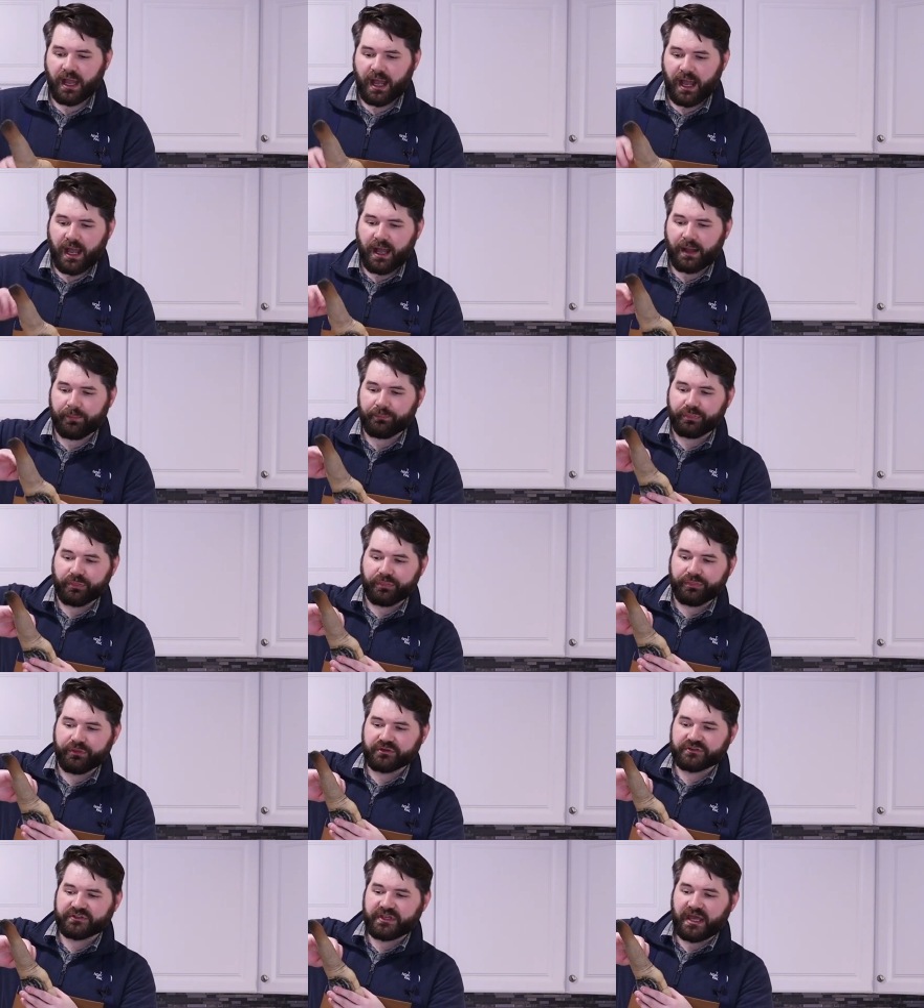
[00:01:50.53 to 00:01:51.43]
Um,
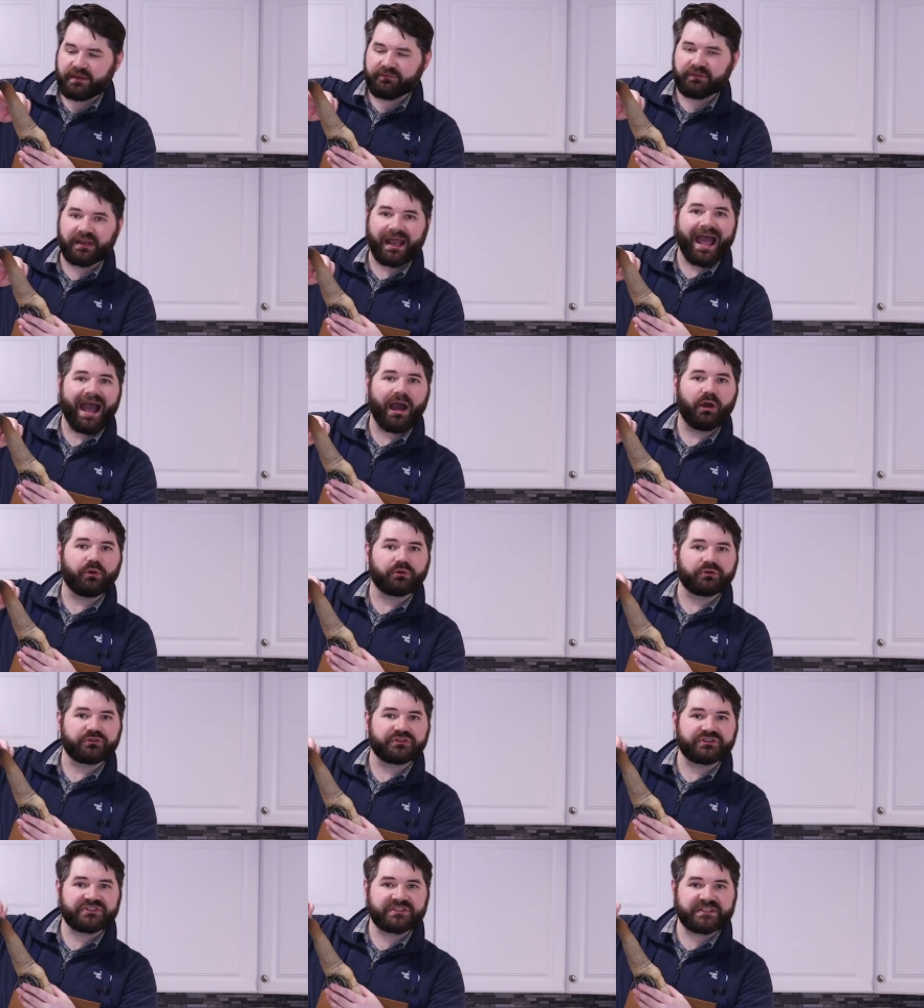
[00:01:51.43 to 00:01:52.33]
there's kind of an
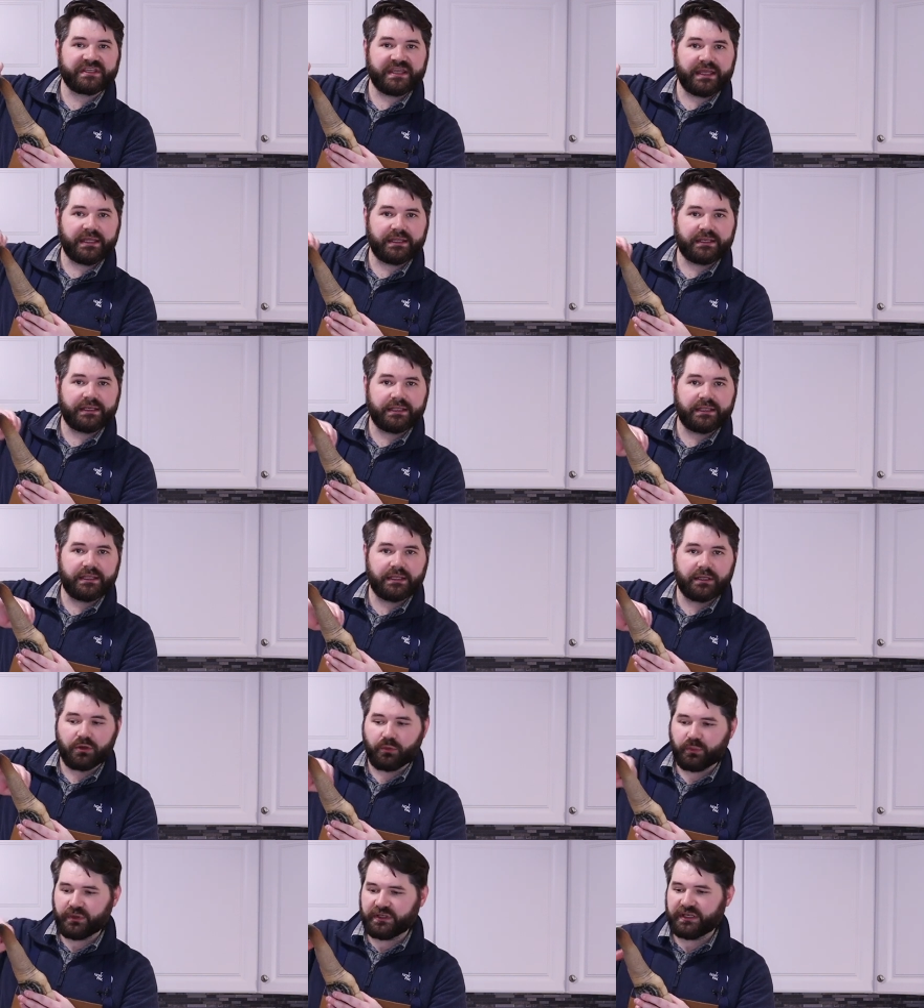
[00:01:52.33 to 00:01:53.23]
outer skin
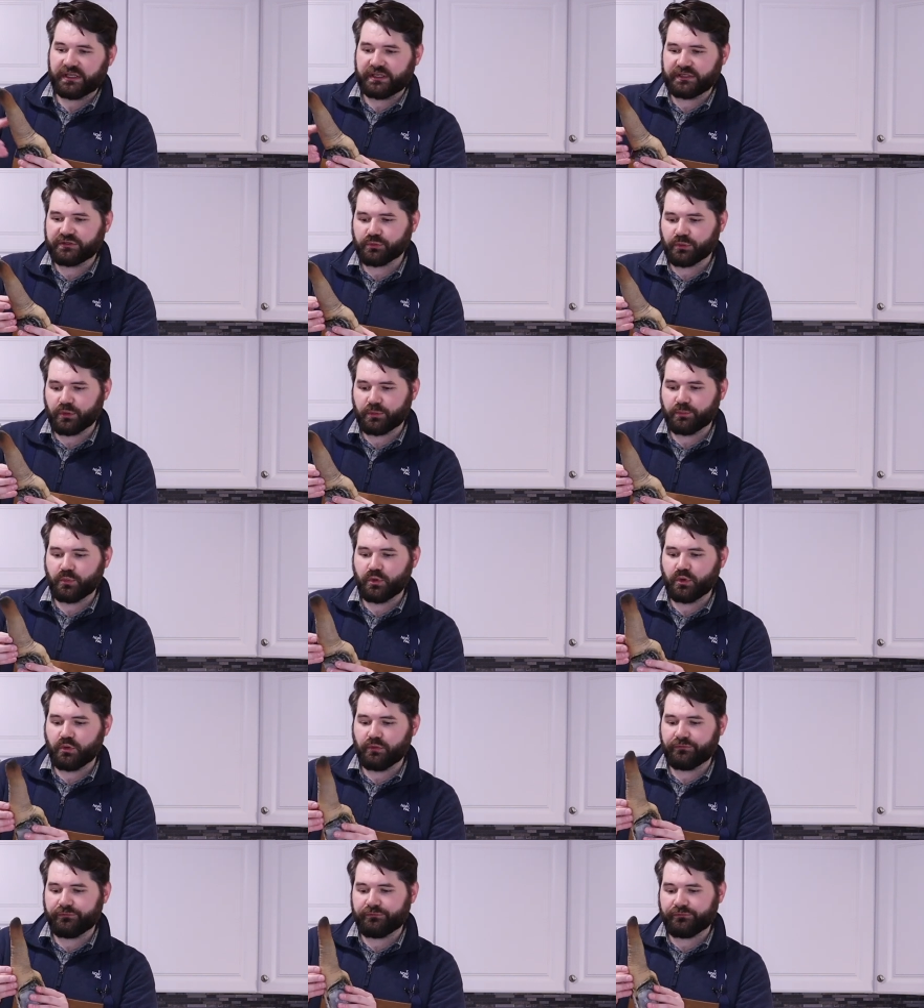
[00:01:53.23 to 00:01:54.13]
here we need to
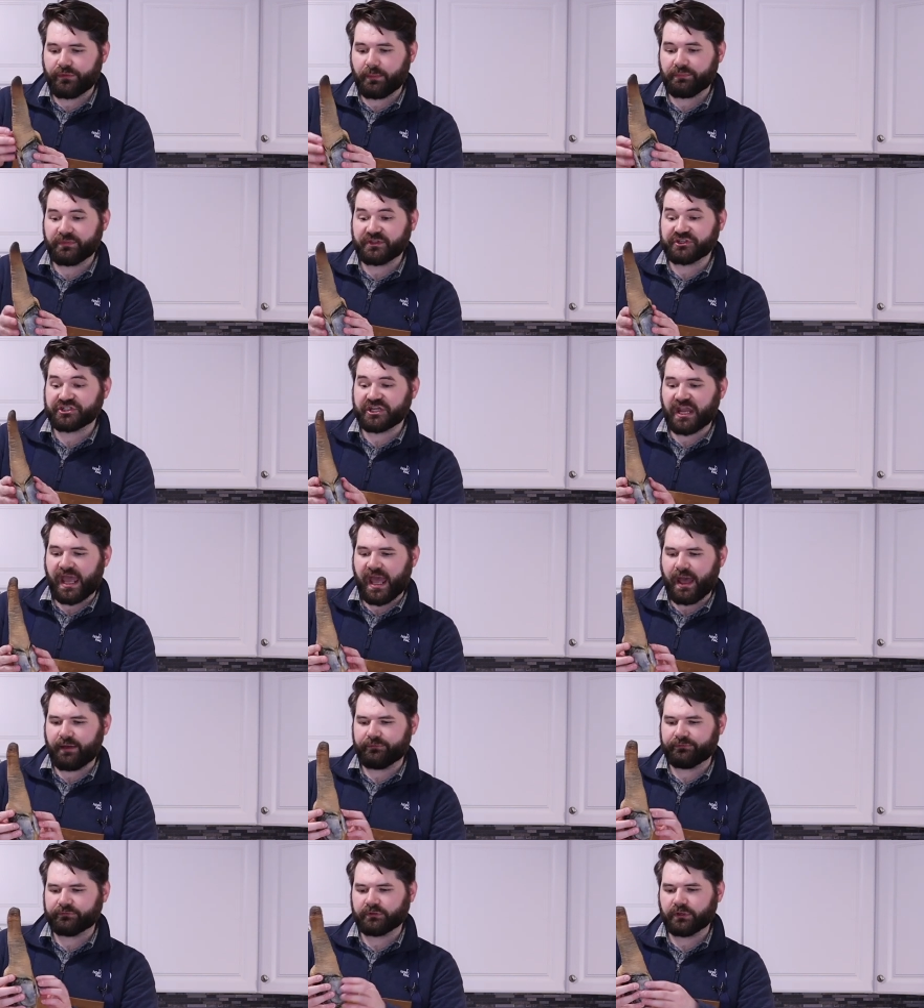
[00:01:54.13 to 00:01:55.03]
remove from the
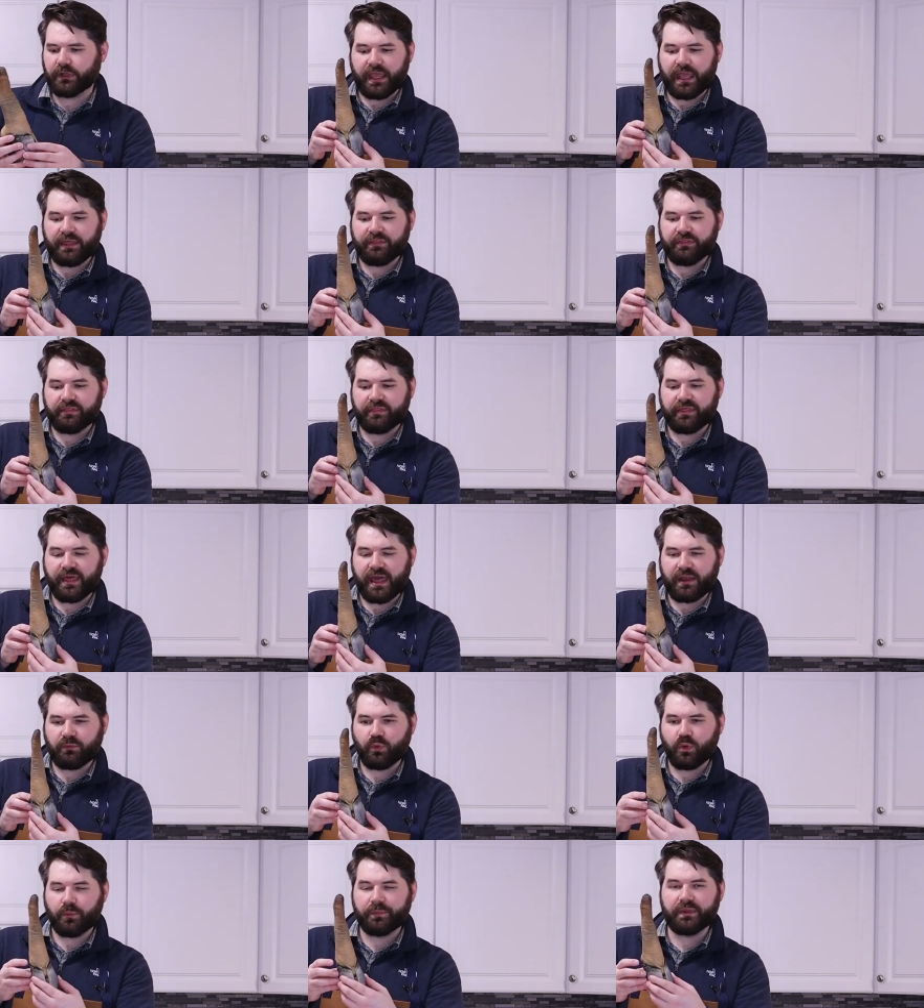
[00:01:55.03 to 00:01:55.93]
shaft, and
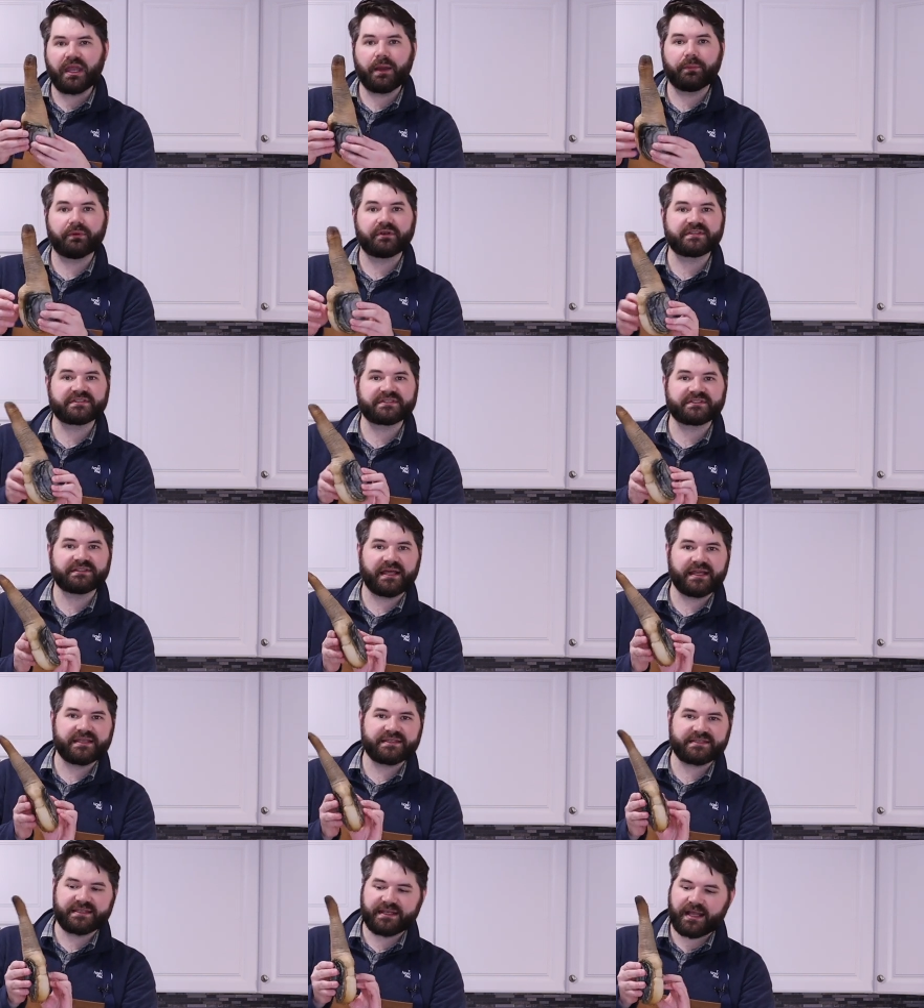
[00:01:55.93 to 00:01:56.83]
then we'll be able to
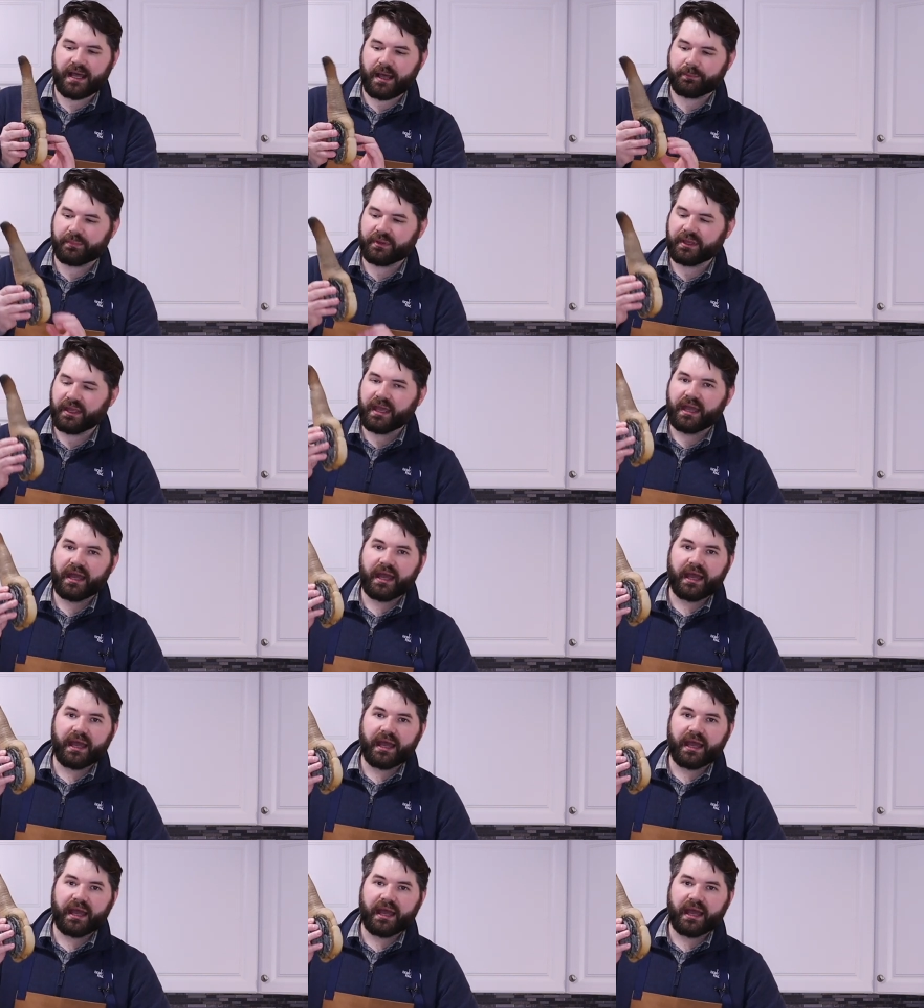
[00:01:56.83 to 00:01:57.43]
slice it up